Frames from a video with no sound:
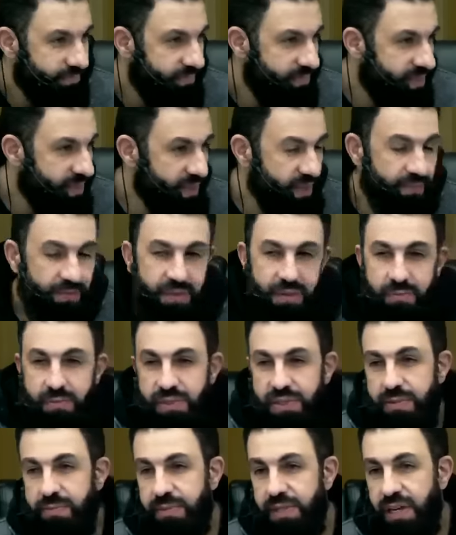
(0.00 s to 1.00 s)
Some of the
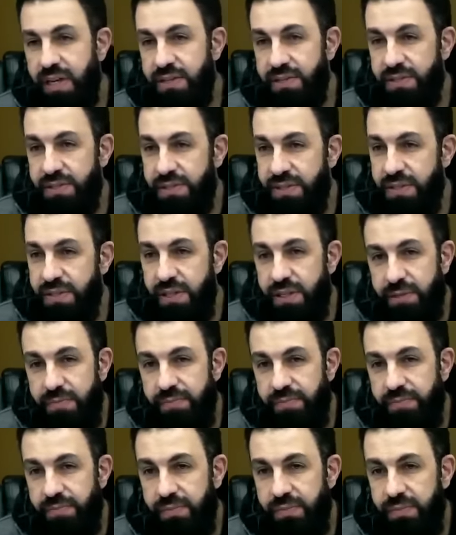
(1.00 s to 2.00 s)
Muslim Gazans in there,
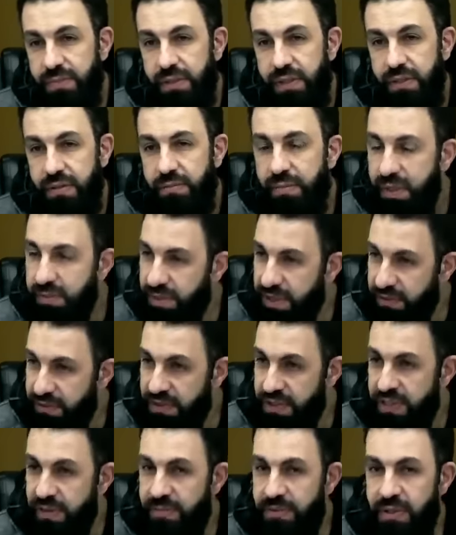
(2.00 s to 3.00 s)
maybe even
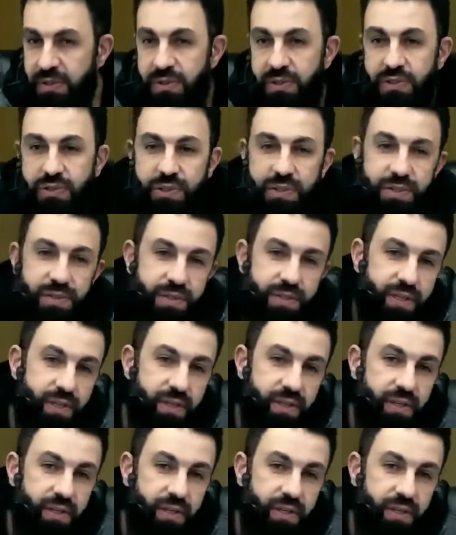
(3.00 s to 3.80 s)
some of the Christians.